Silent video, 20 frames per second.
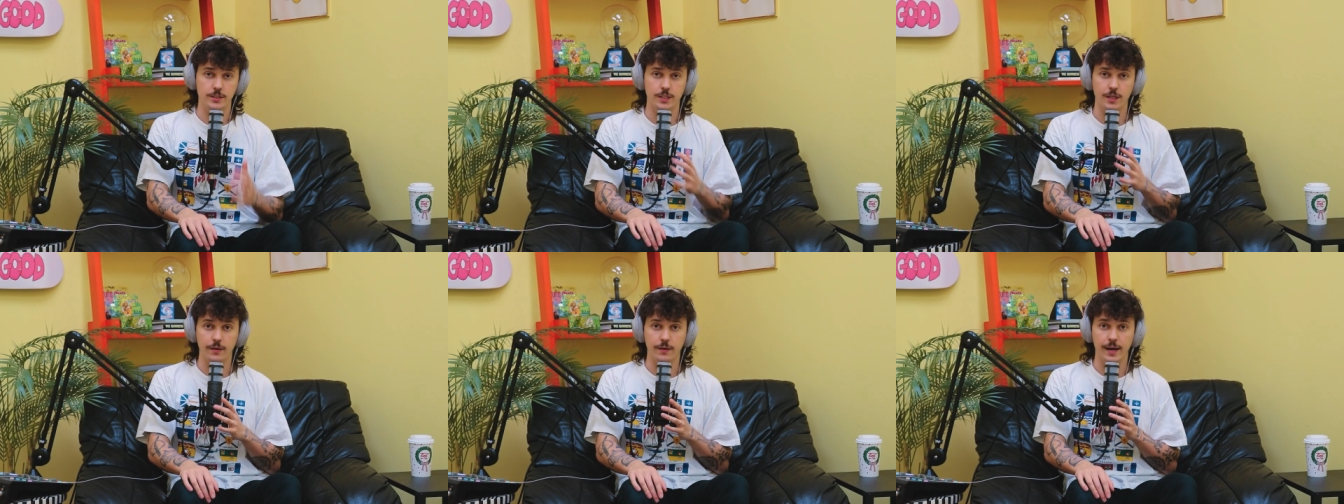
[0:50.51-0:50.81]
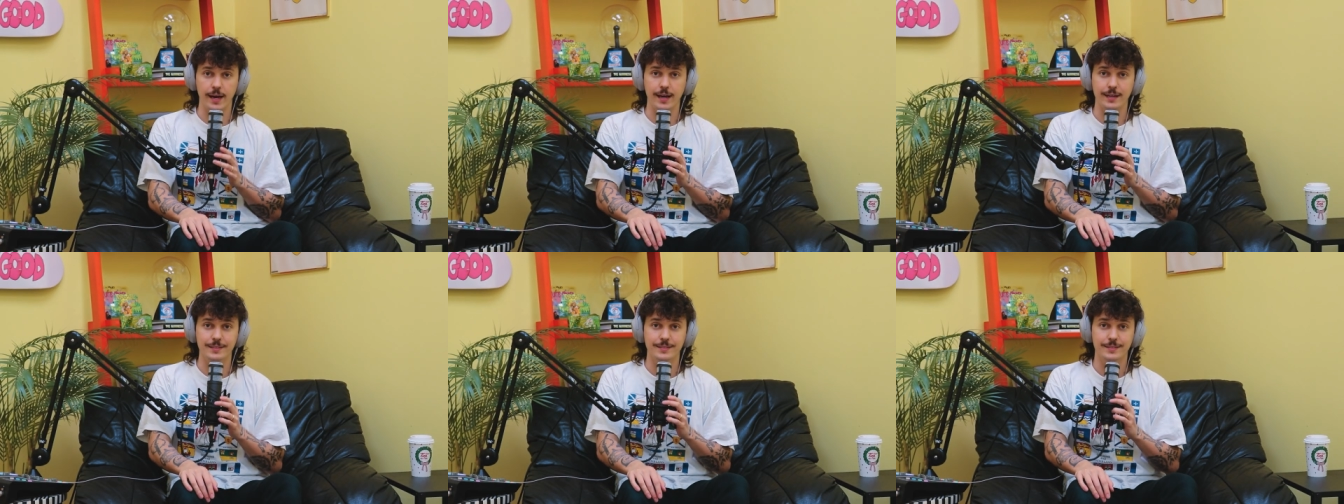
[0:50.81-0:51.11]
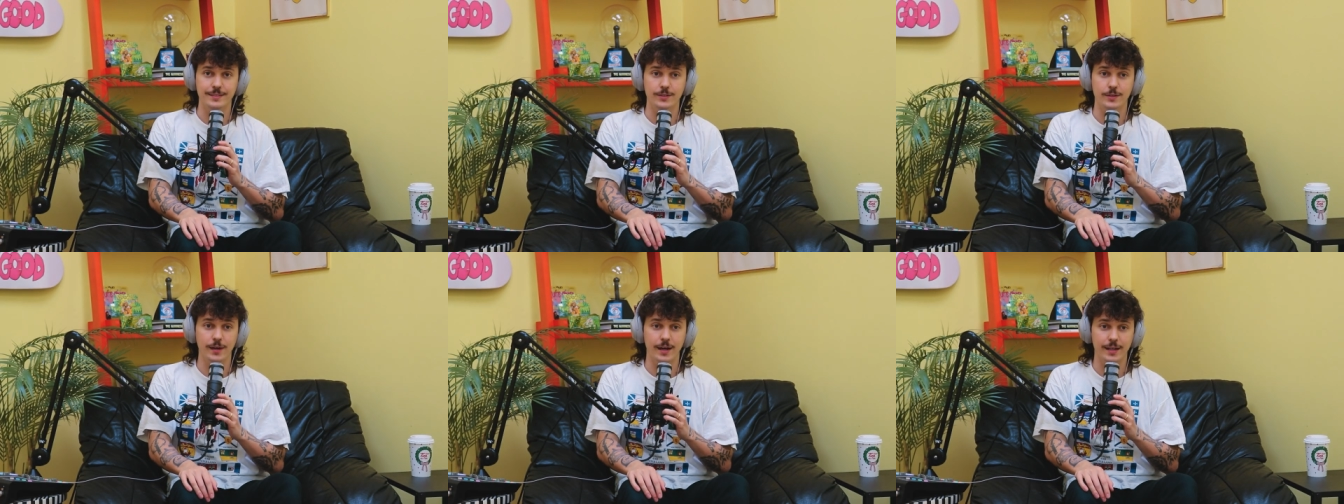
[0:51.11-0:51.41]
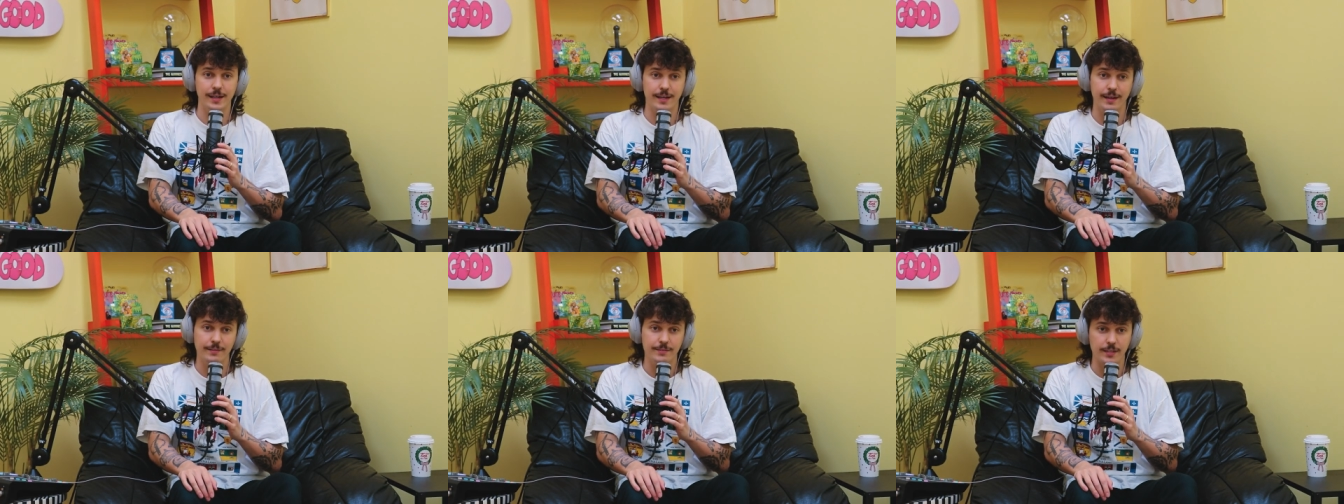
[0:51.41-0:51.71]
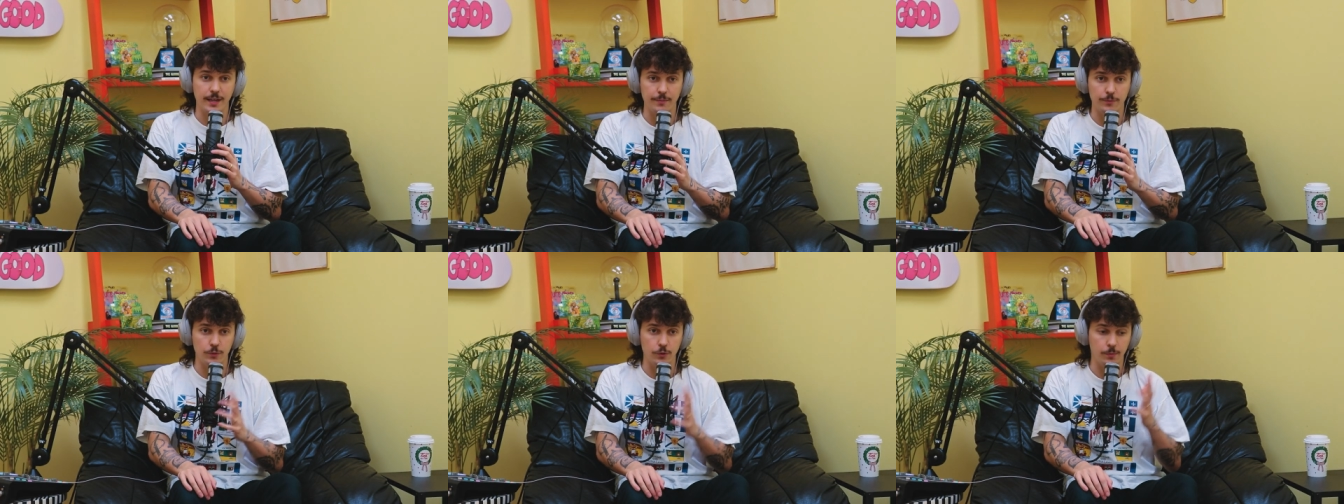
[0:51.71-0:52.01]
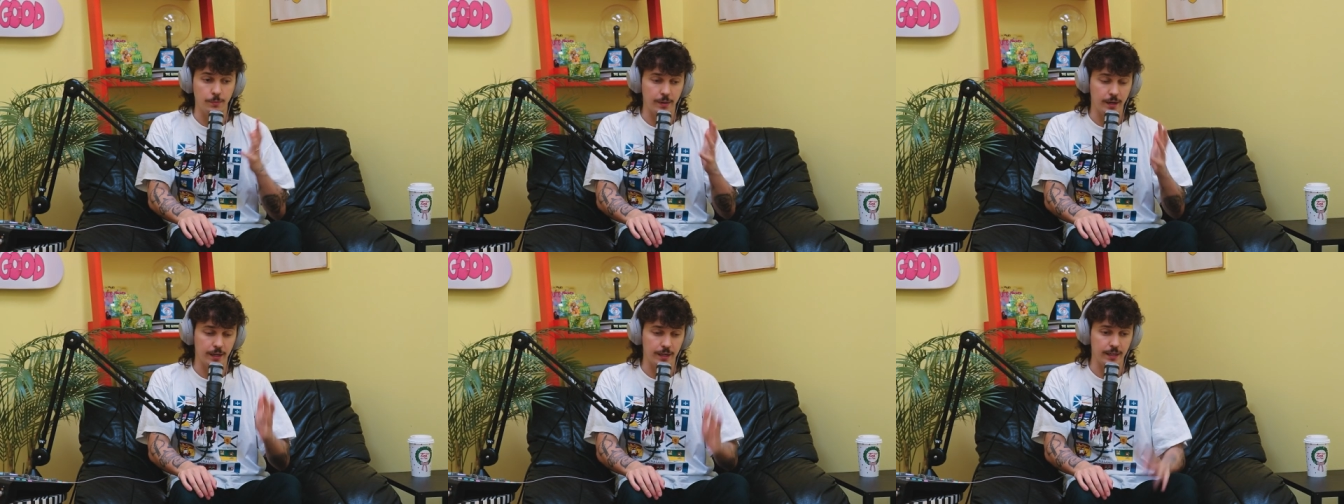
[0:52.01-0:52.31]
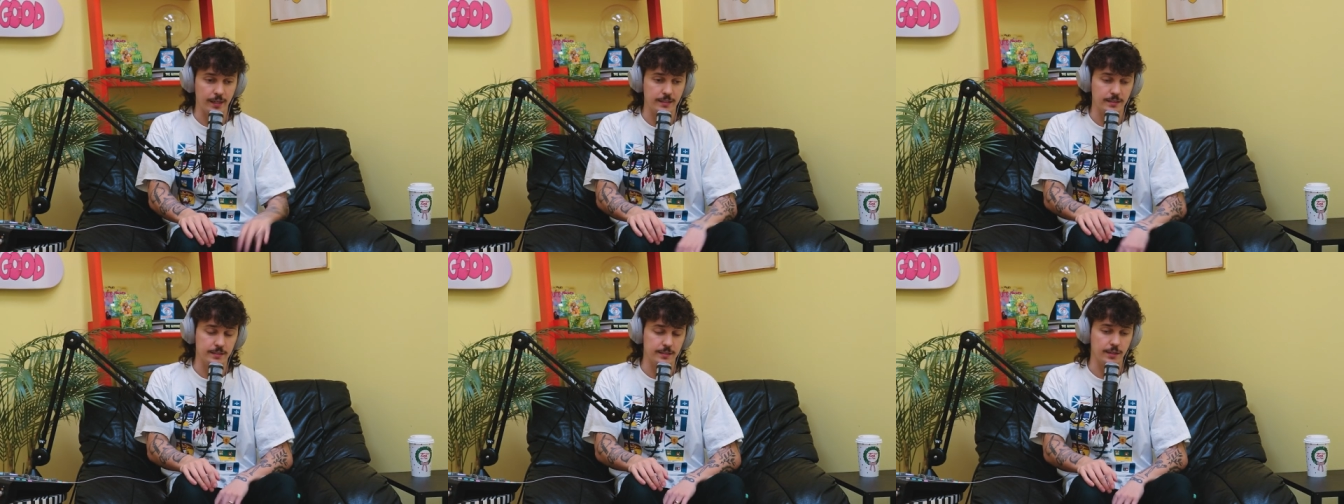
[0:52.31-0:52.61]
So I didn't have time to do a
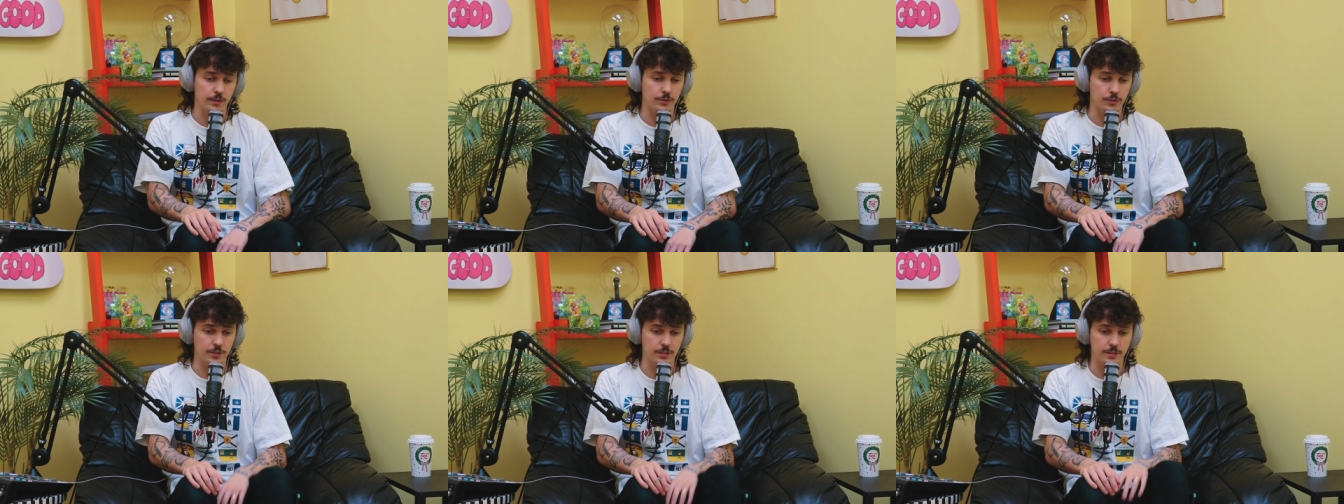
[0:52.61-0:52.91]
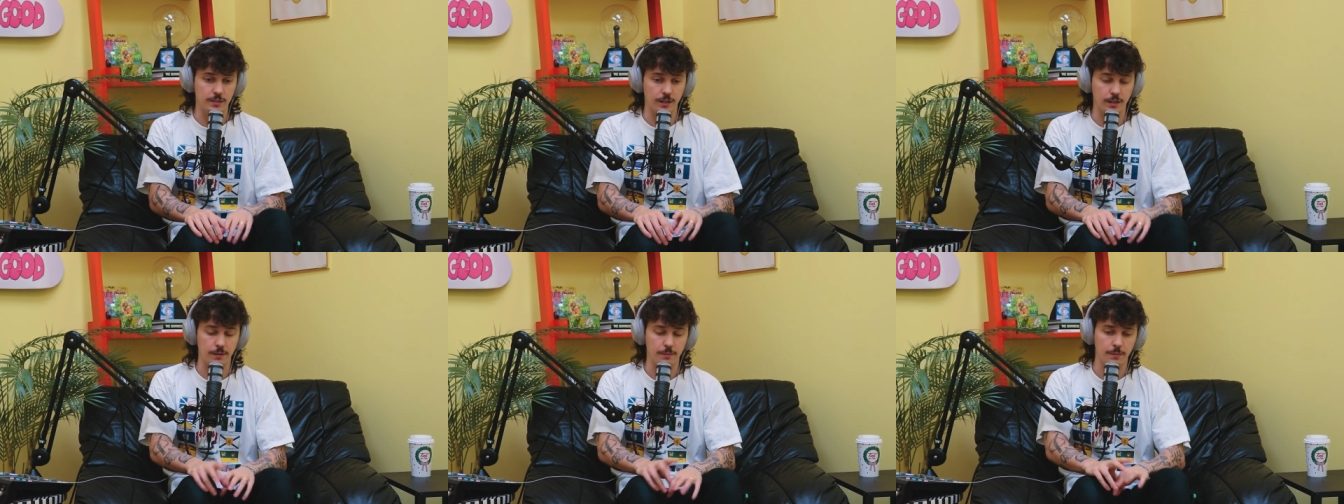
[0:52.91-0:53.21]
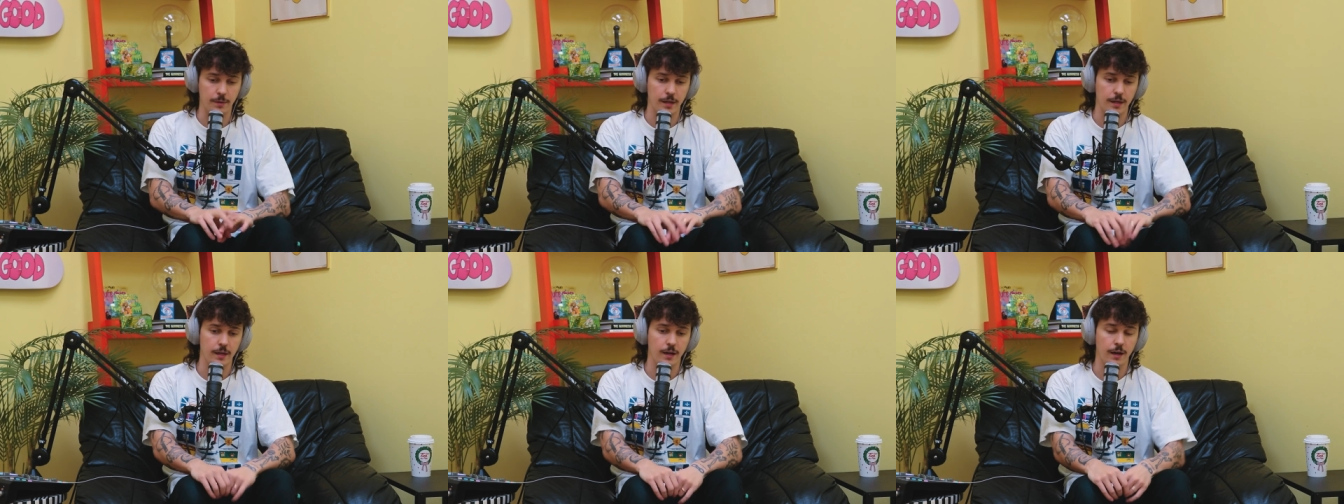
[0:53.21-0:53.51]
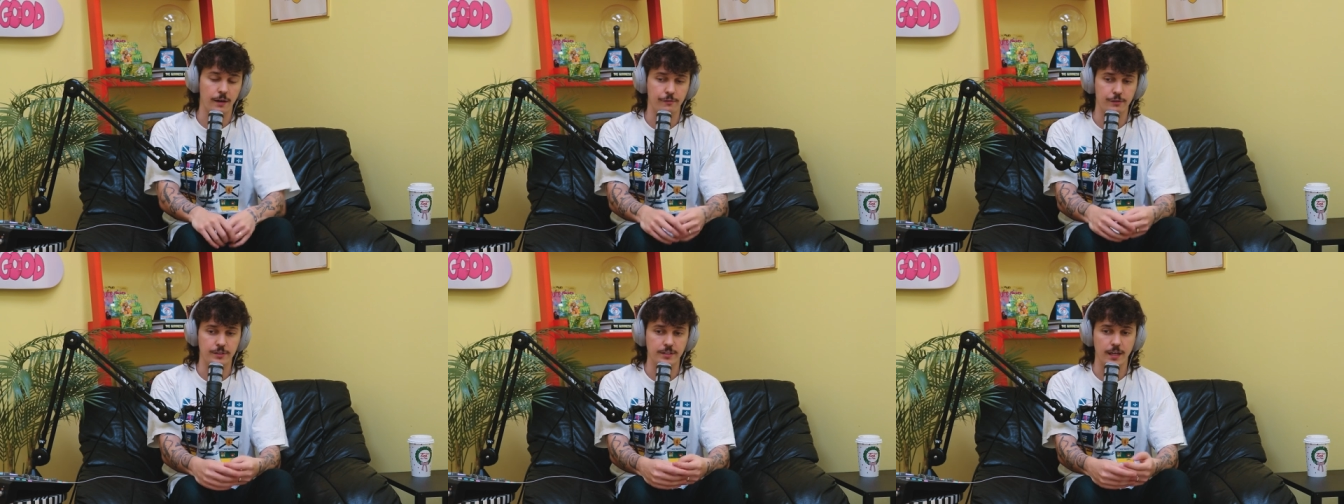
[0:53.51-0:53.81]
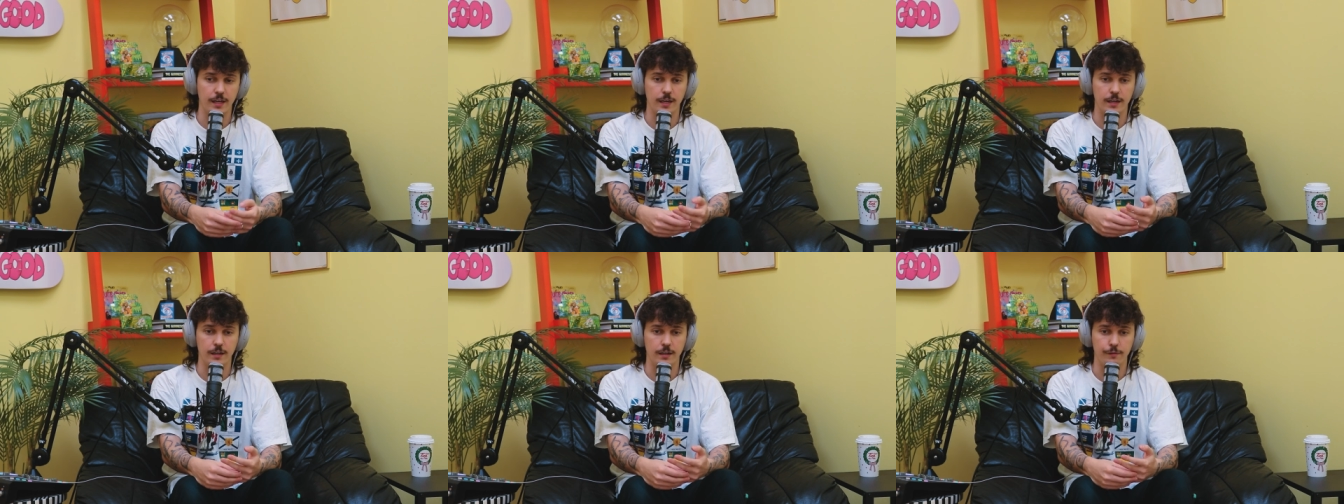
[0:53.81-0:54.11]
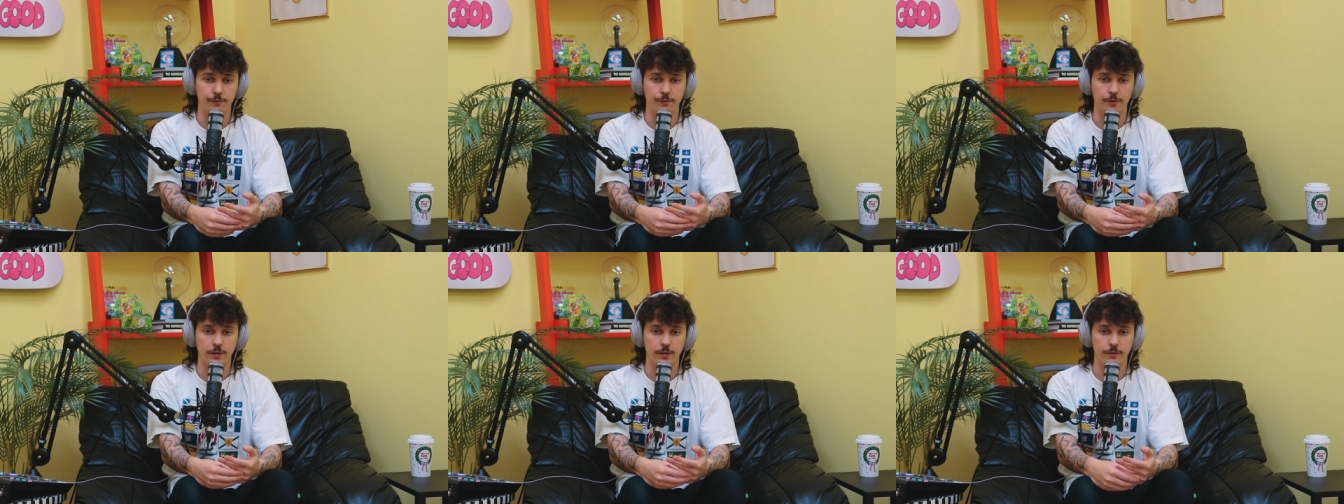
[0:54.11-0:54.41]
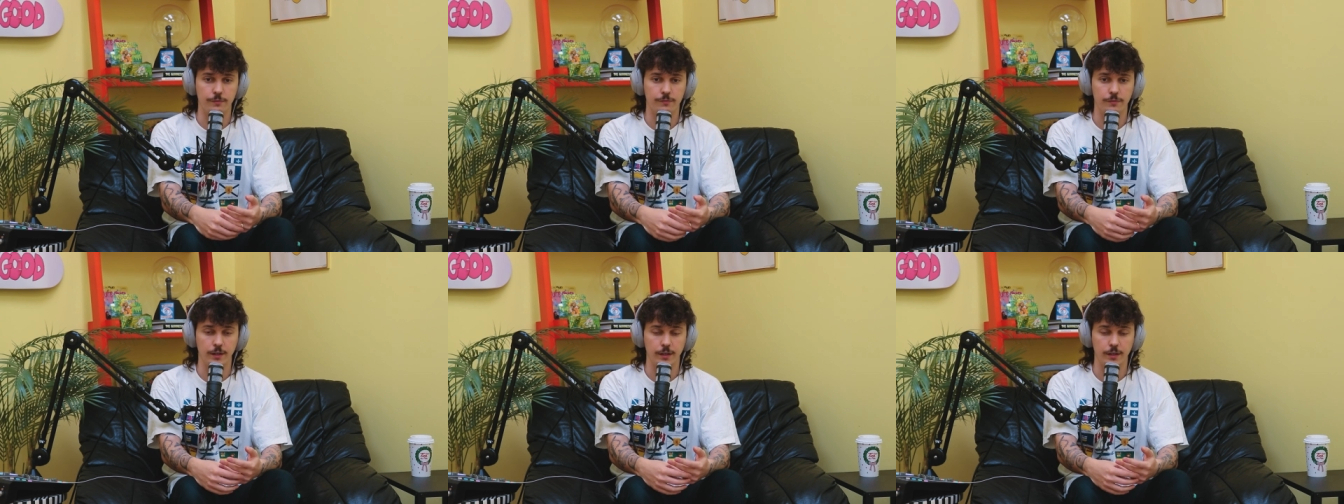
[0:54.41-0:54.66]
podcast because I was just stuck in my office editing for